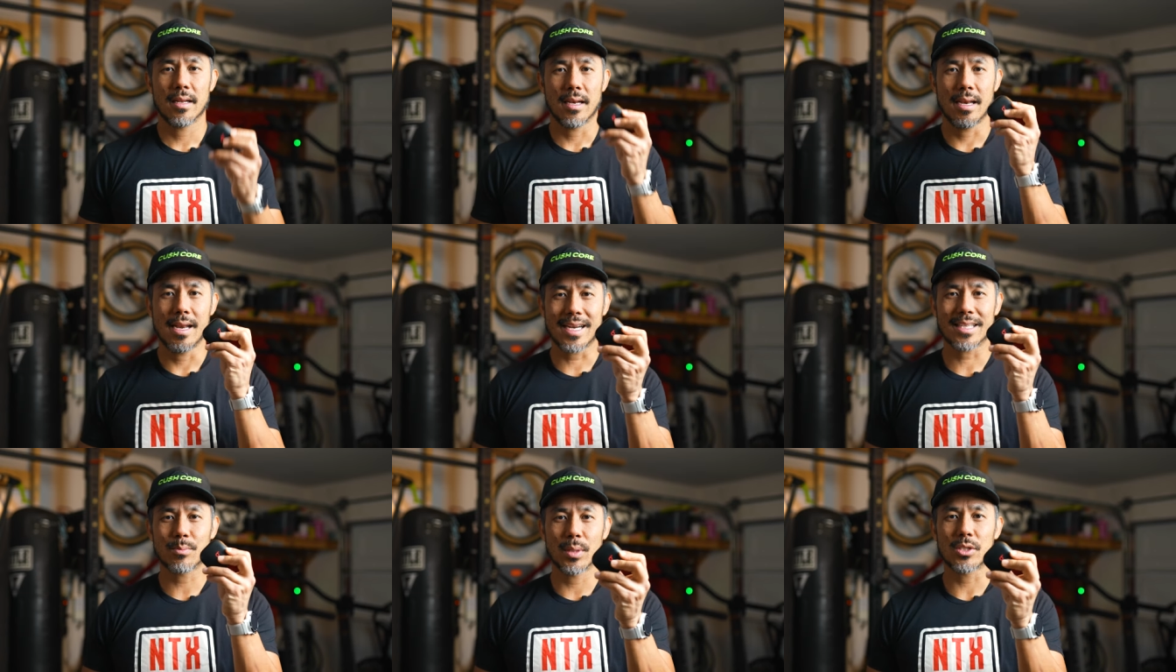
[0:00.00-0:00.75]
Not
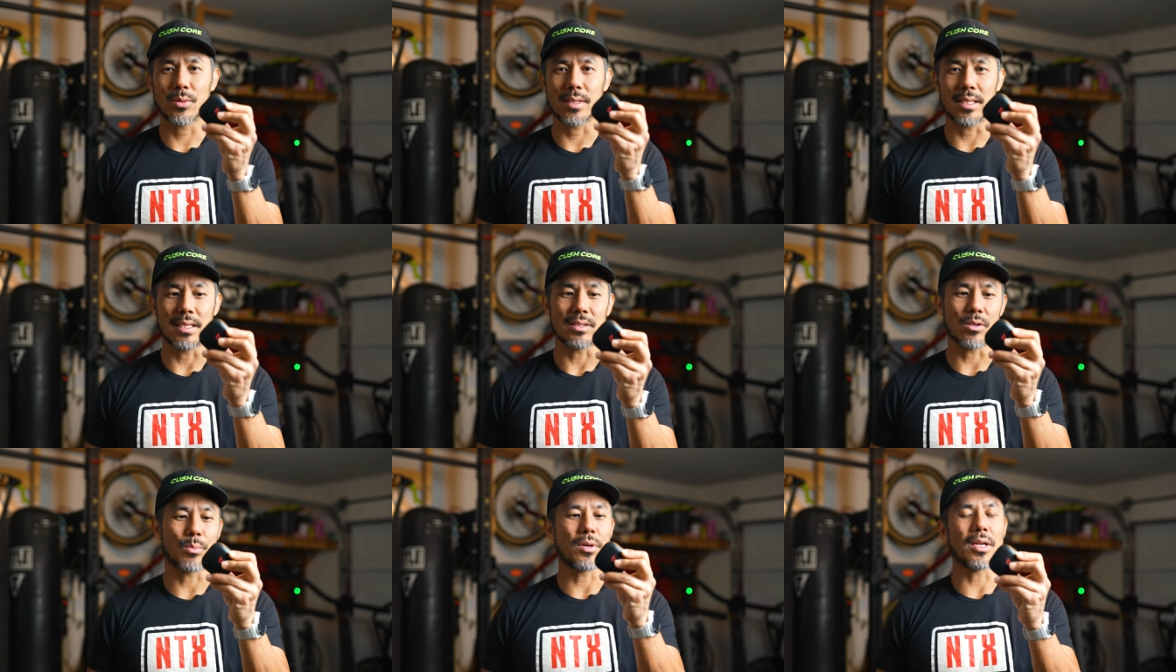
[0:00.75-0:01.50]
as much with these,
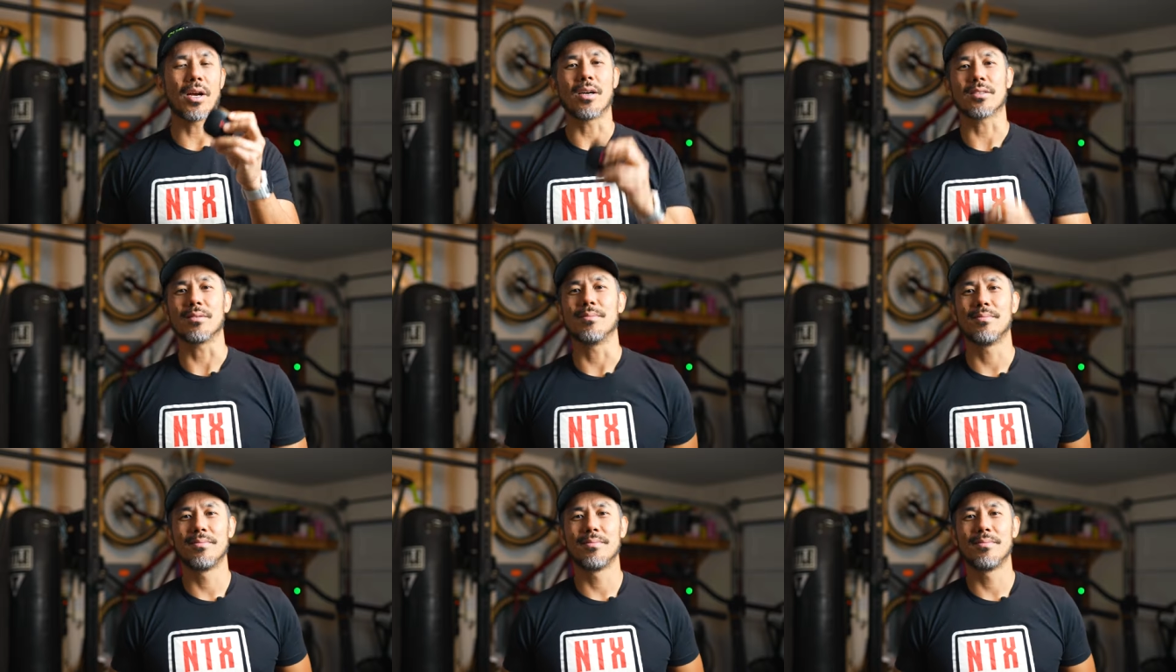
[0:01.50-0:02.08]
they're pretty awesome.